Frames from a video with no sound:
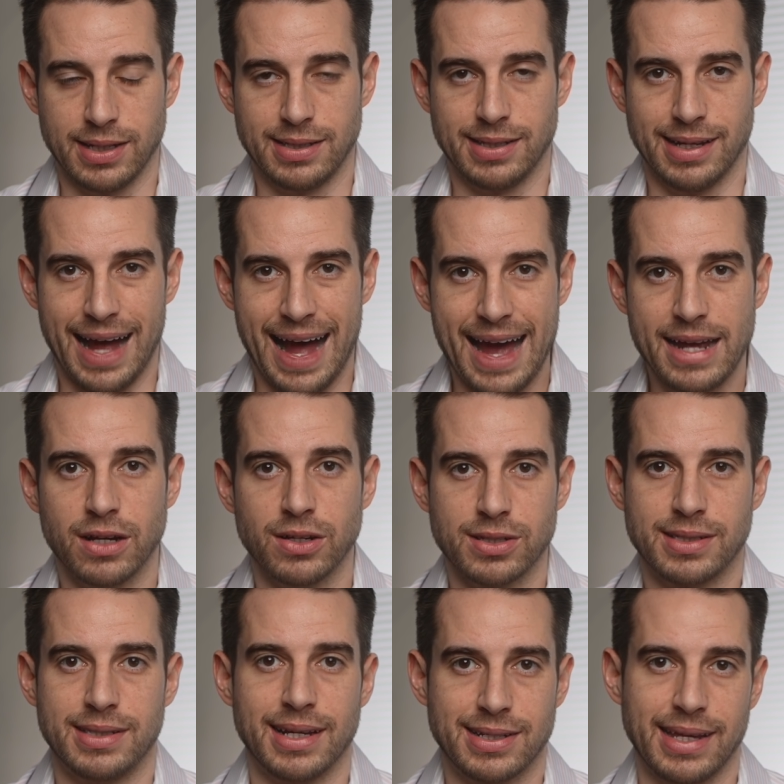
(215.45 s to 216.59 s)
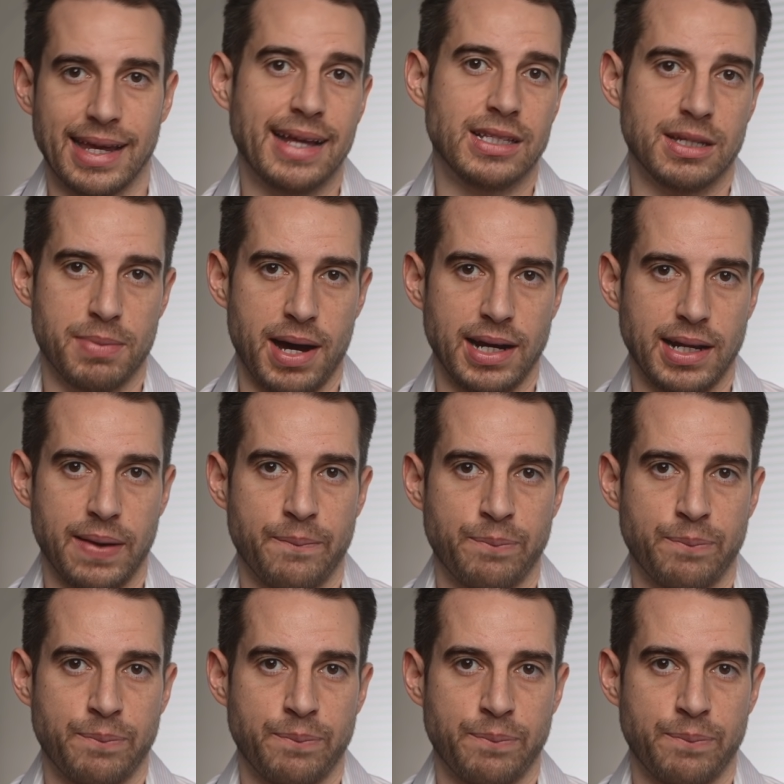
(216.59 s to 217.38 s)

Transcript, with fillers: It's an IL-6 antibody.